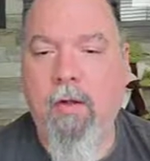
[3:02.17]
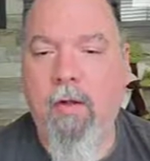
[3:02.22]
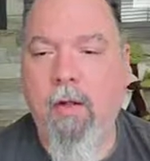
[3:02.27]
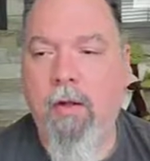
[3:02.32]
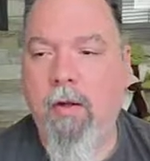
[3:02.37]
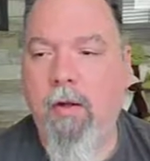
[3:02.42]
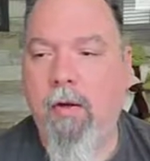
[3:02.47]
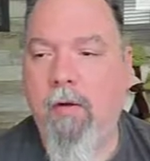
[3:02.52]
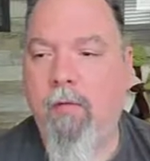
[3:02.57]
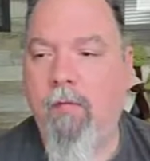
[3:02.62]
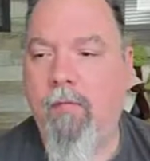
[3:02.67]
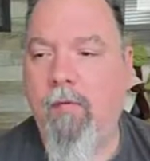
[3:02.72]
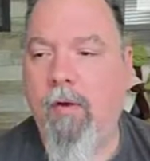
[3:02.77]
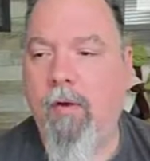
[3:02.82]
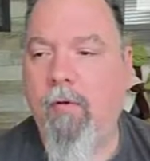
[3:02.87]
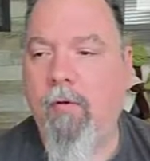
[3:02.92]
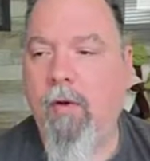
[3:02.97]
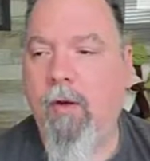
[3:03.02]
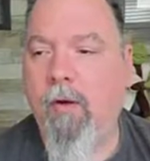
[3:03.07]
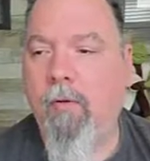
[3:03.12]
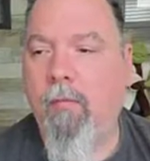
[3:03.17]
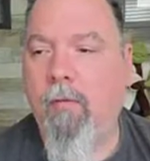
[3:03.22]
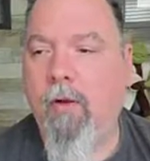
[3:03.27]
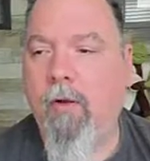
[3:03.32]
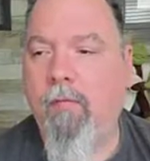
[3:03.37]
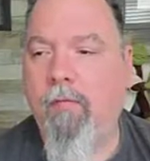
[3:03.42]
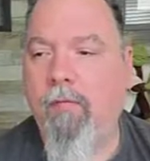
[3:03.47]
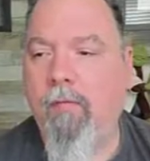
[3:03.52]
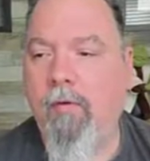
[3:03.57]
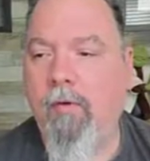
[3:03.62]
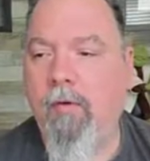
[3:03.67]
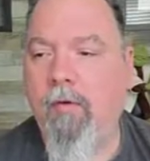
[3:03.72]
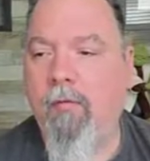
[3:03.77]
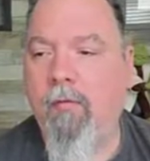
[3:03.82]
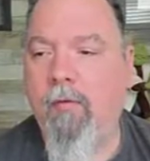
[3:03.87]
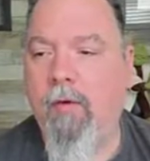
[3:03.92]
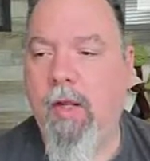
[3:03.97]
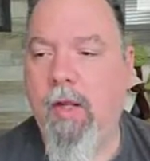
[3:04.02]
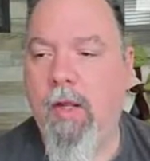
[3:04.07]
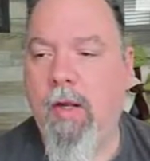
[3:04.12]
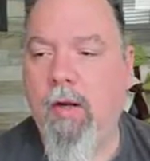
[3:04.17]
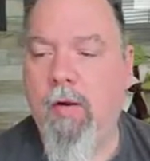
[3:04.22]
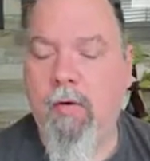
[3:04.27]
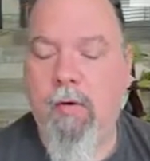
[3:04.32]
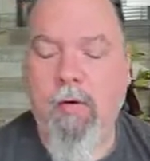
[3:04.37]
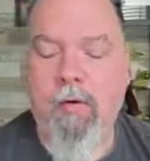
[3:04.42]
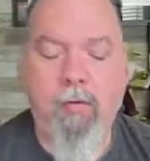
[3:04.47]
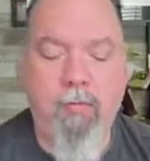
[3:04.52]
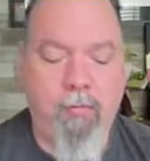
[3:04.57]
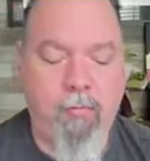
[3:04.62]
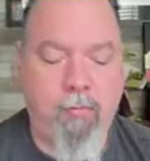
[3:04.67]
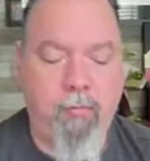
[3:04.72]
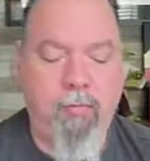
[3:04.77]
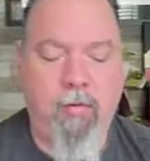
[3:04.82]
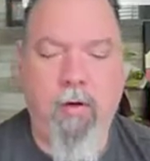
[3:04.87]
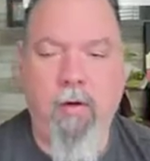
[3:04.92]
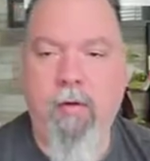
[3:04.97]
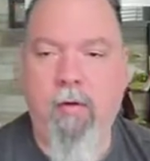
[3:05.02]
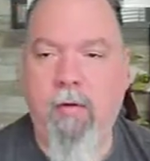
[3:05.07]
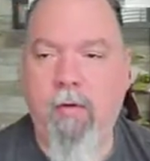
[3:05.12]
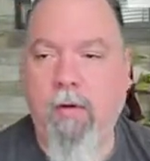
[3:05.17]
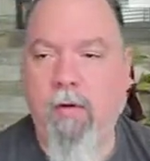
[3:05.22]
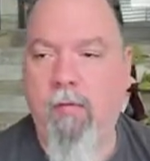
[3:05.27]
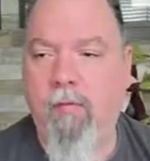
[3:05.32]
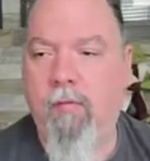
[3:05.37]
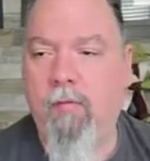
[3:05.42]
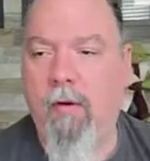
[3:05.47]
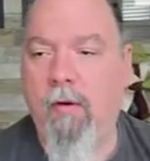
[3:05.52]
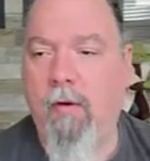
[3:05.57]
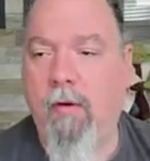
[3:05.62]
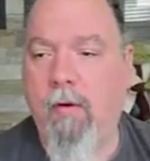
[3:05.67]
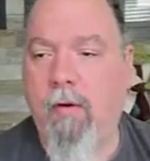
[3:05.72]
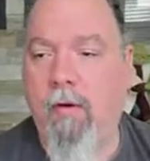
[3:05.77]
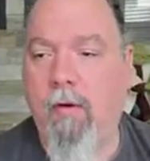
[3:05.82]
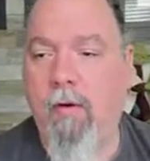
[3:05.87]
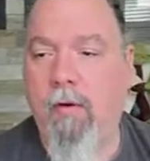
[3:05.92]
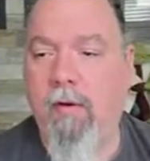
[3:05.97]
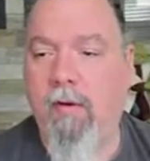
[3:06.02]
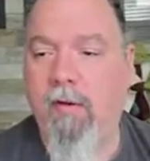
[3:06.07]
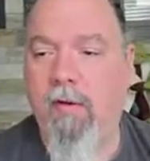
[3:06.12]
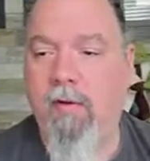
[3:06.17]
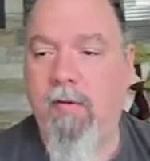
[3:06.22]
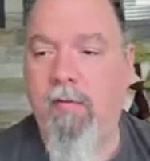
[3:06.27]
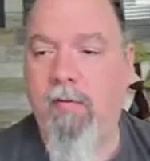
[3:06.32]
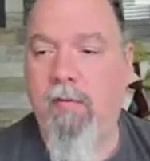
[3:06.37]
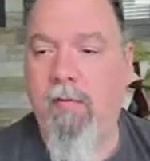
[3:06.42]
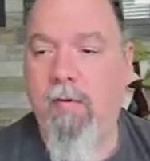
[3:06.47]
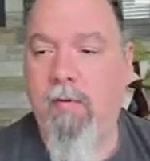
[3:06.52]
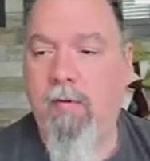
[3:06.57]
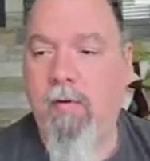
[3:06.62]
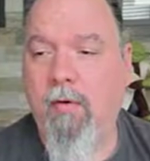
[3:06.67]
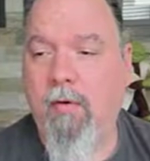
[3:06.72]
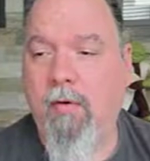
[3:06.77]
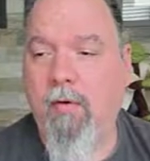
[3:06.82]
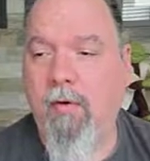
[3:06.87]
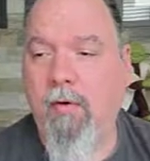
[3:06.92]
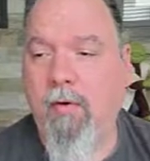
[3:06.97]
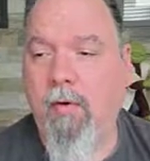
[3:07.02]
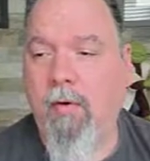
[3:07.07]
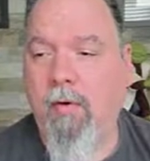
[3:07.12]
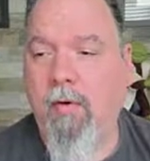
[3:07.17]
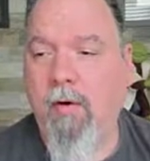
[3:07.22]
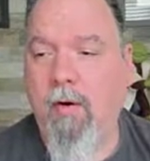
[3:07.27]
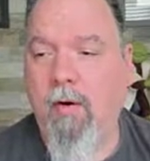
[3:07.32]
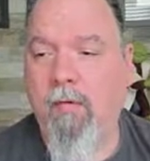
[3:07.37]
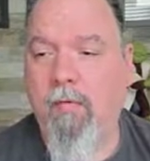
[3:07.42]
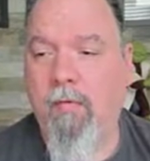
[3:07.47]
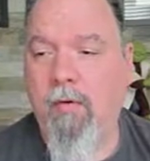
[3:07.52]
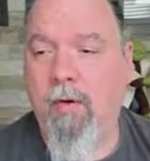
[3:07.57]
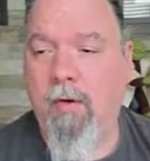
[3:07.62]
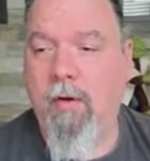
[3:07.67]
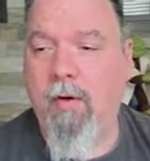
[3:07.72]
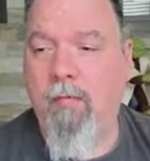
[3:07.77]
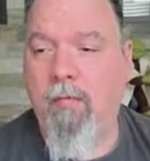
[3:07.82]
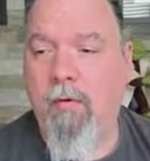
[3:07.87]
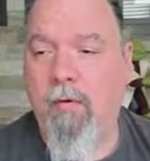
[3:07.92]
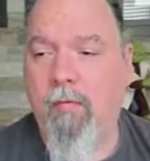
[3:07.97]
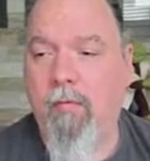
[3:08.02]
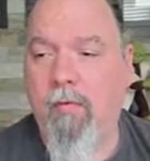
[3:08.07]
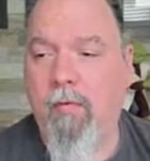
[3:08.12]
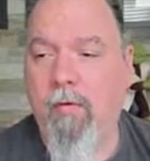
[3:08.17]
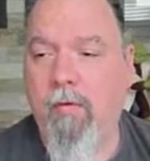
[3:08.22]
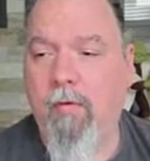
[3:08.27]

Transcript: And then you can say, okay, well, I've seen this guy on a YouTube channel, and he's selling a lot of these car seat covers.